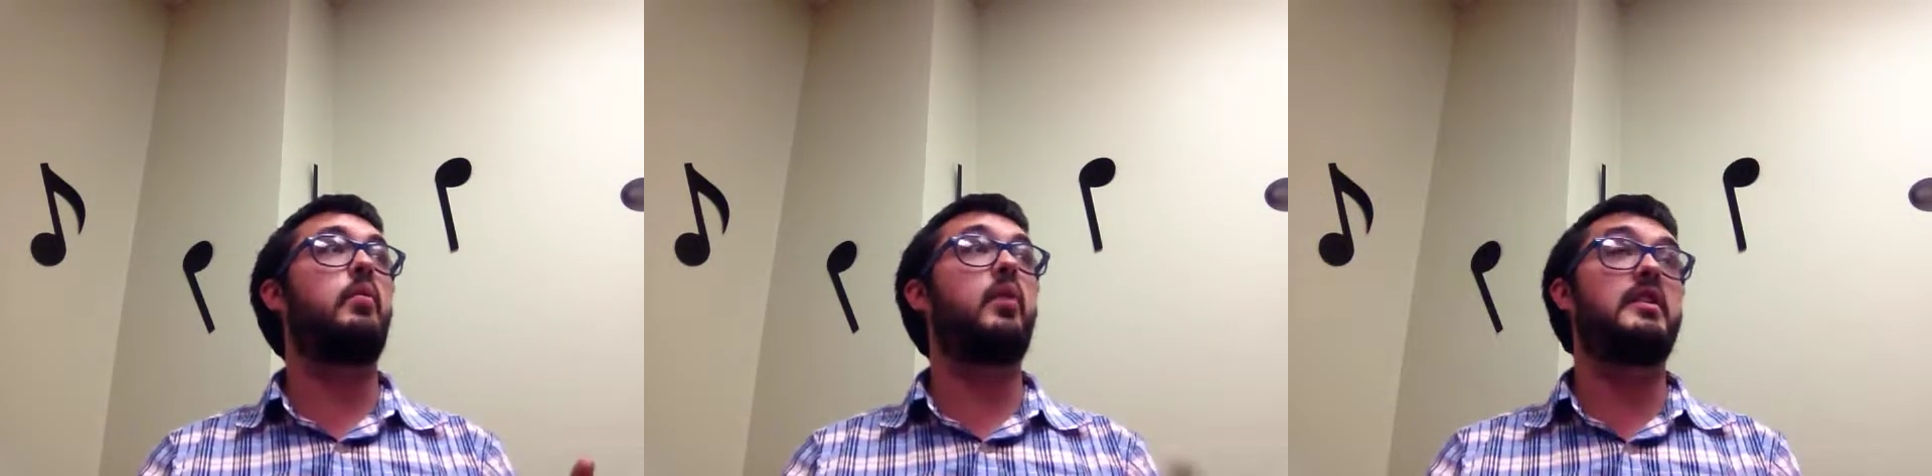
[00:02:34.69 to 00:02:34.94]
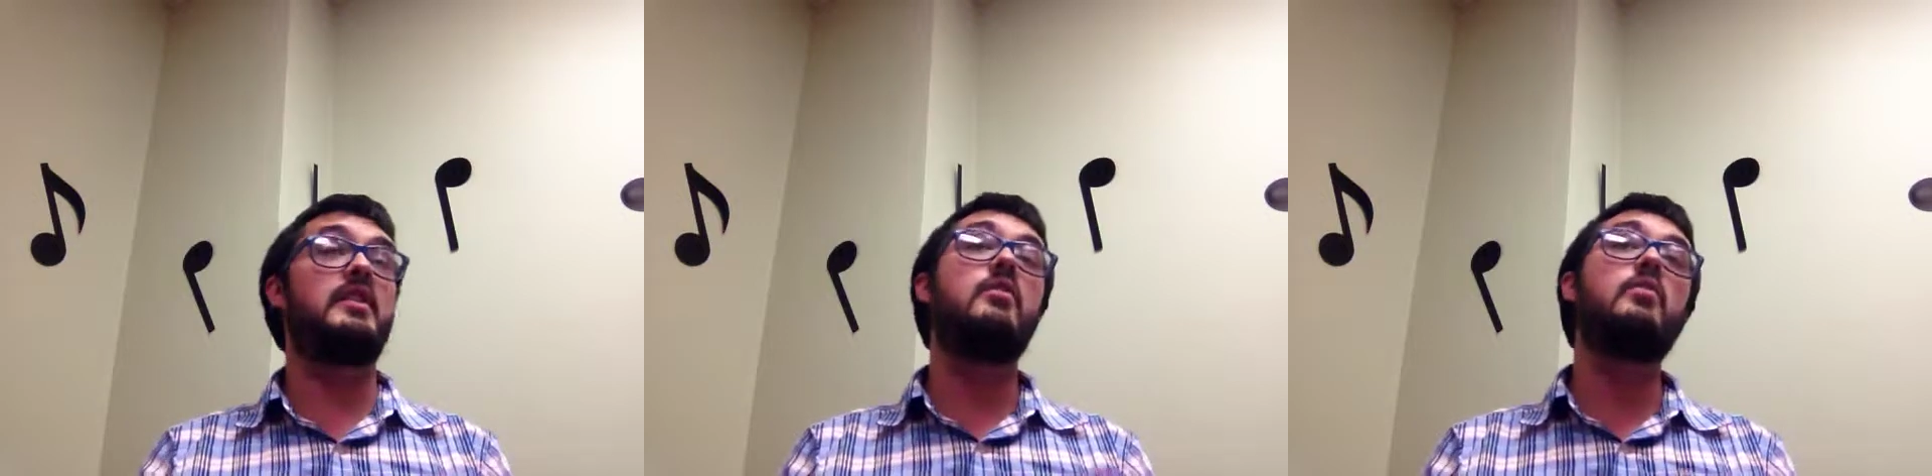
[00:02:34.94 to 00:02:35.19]

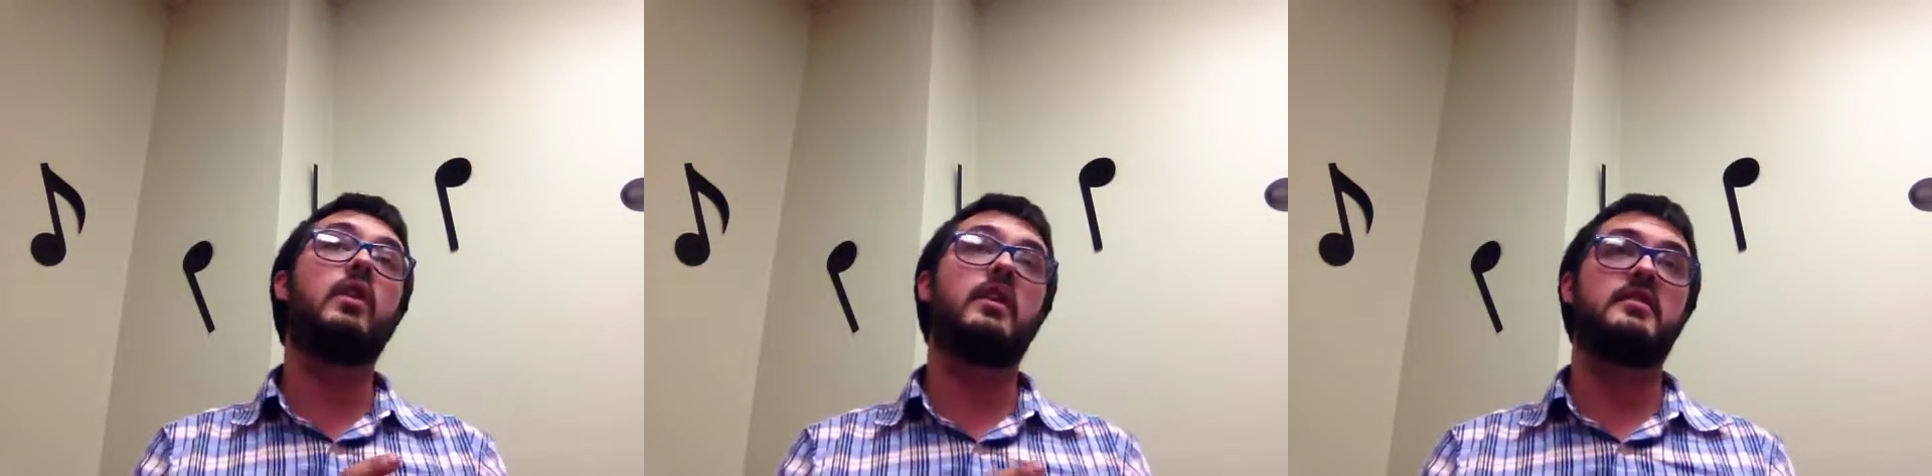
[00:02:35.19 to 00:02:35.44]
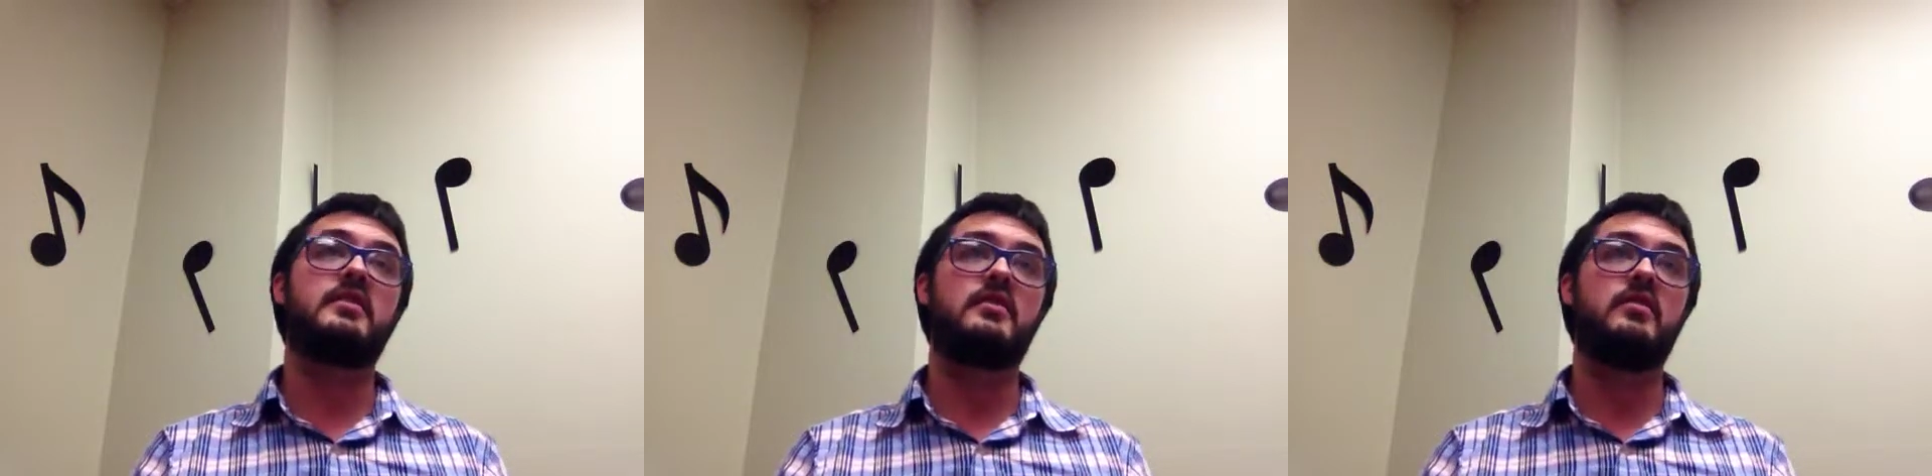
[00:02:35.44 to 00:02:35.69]
what you
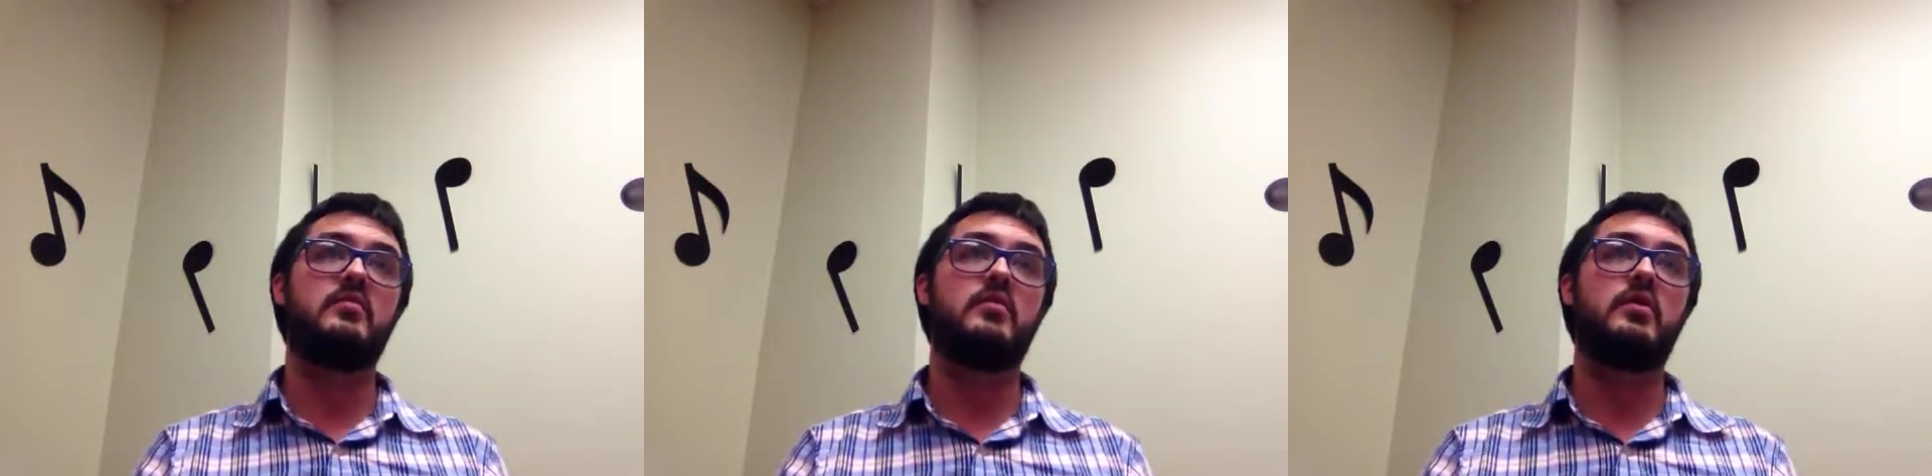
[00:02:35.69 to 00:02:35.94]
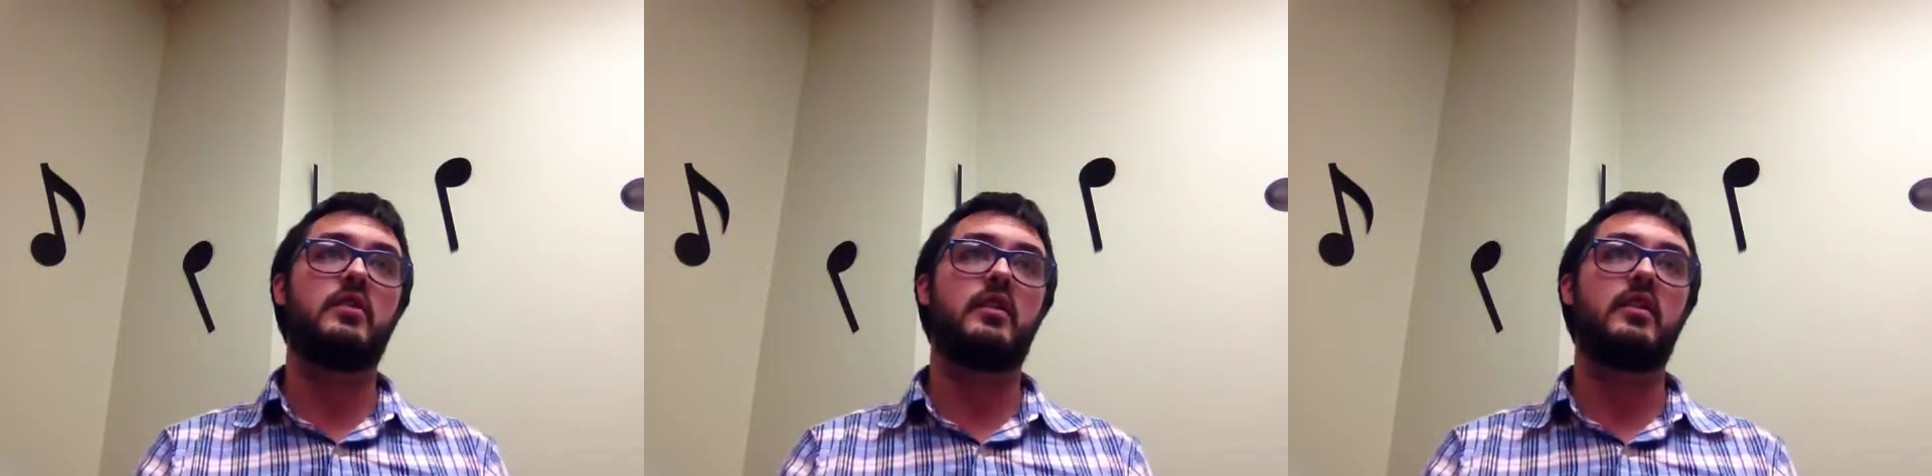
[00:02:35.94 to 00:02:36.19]
want to do
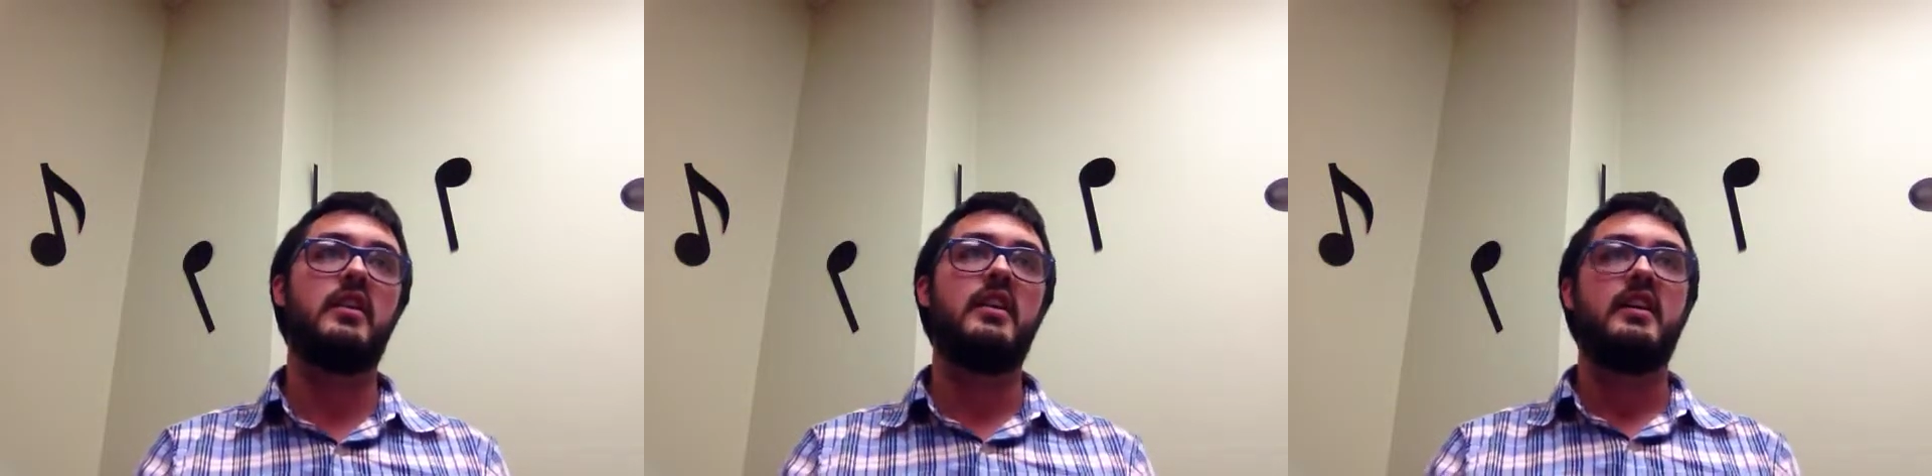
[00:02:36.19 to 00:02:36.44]
more.